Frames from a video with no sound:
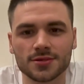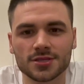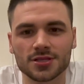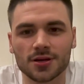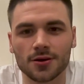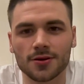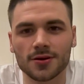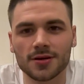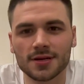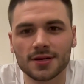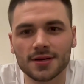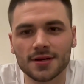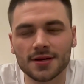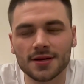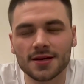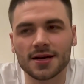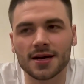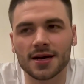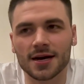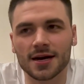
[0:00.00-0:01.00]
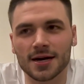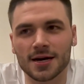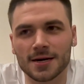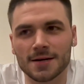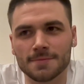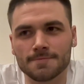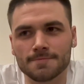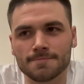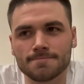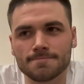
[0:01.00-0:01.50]
So,
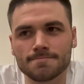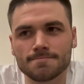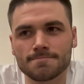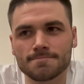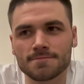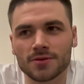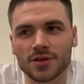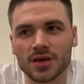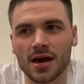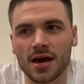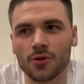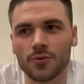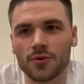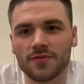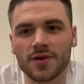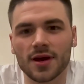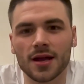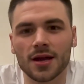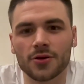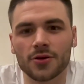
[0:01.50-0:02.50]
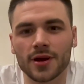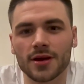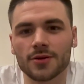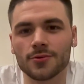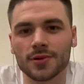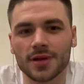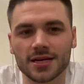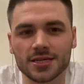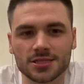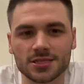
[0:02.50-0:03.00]
um, yeah, we've got a great
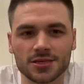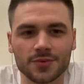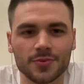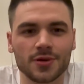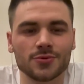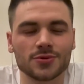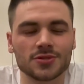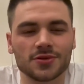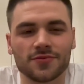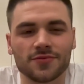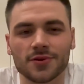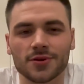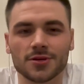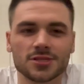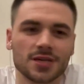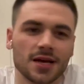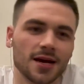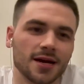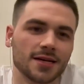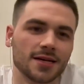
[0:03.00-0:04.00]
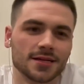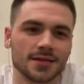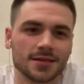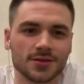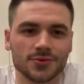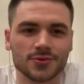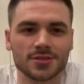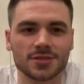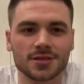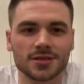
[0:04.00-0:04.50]
relationship. He was the first guy, and then
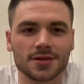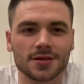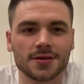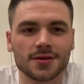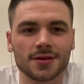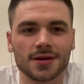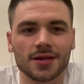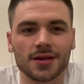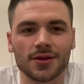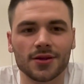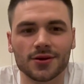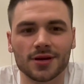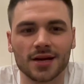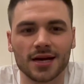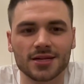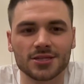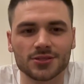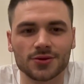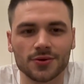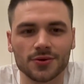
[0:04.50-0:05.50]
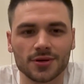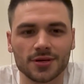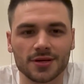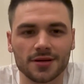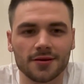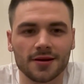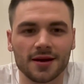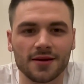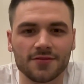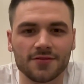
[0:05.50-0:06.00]
there was a, uh, another guy shortly
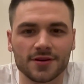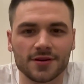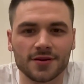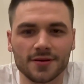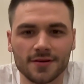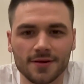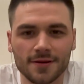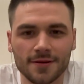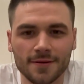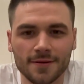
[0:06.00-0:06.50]
thereafter.